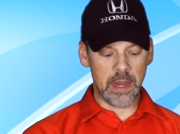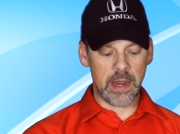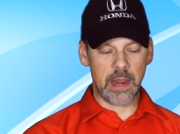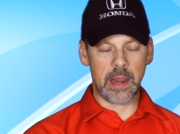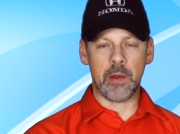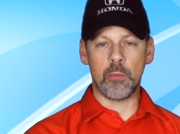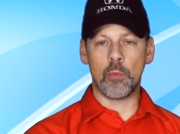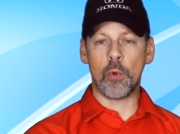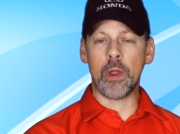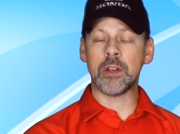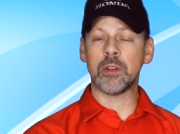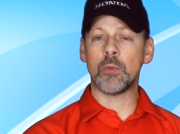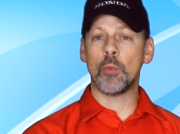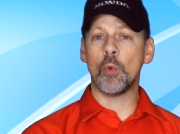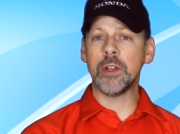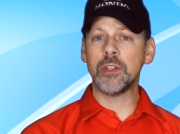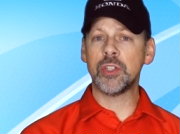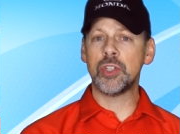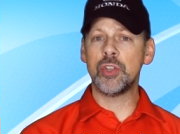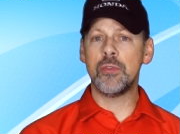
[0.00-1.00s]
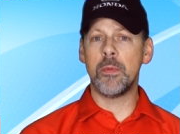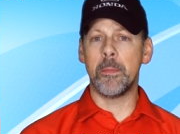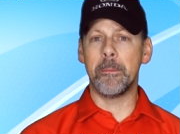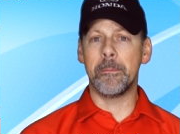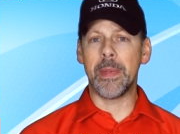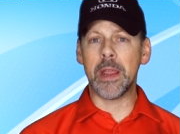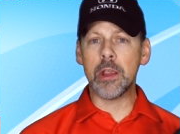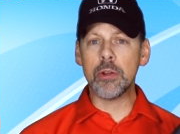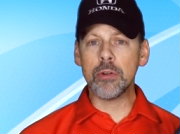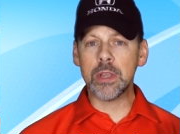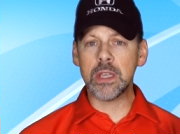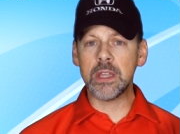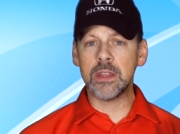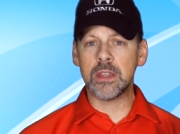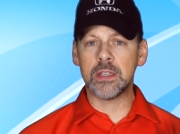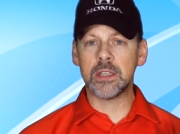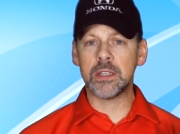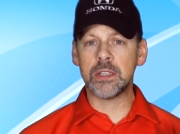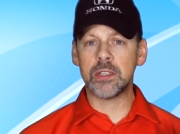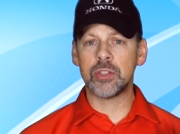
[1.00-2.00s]
And when once you marry
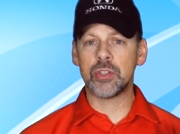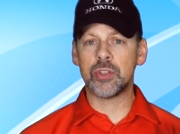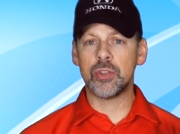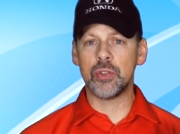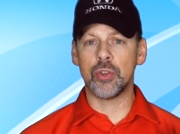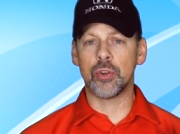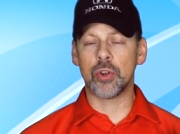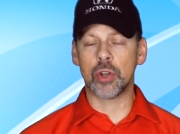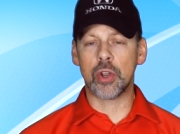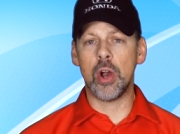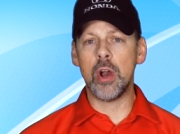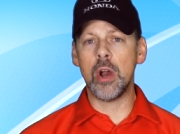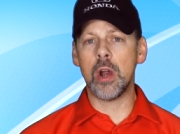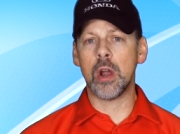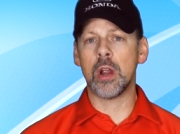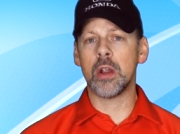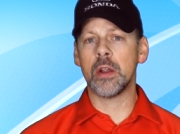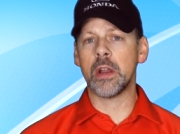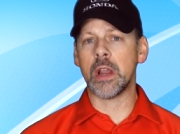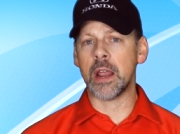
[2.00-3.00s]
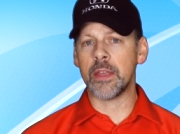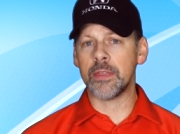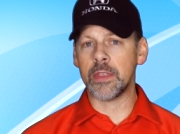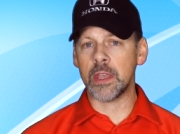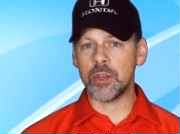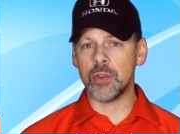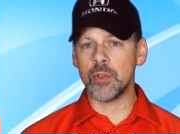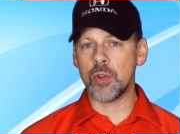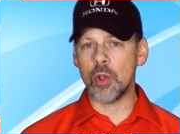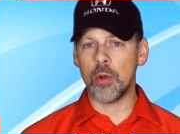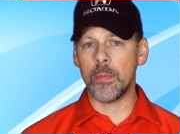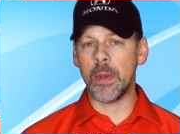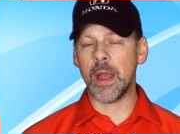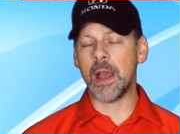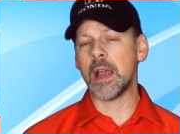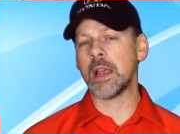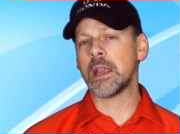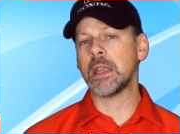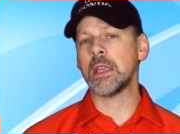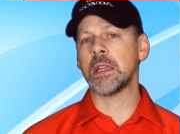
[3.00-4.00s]
this to your car and then you go
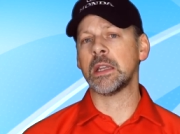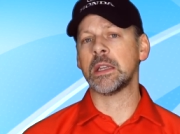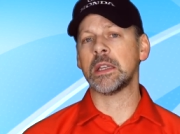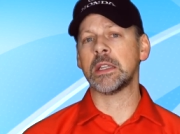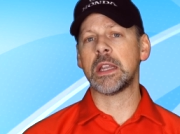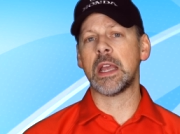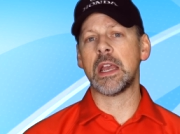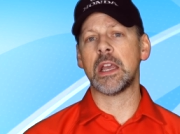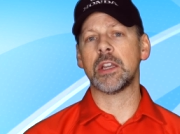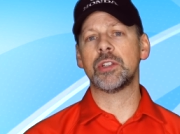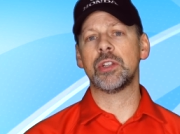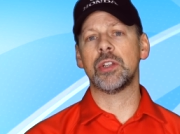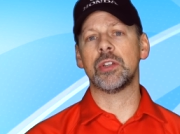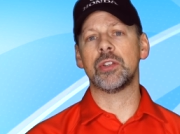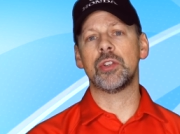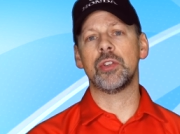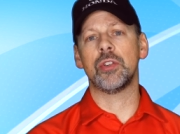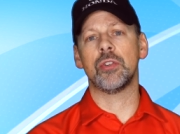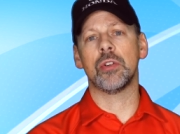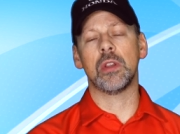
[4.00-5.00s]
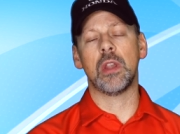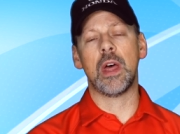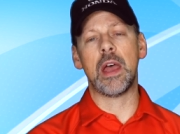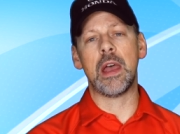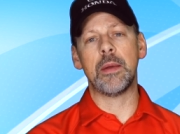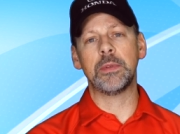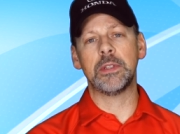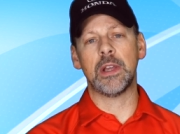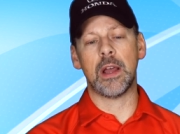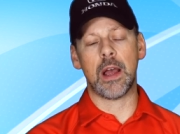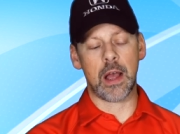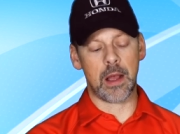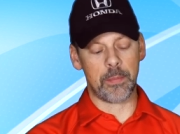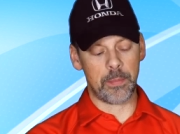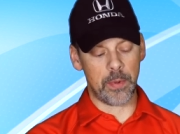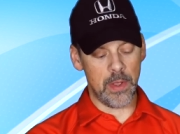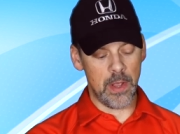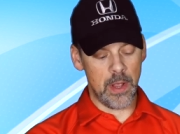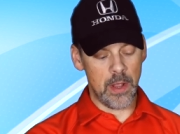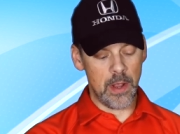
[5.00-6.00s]
back and attach it to your
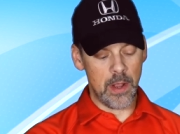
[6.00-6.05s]
laptop,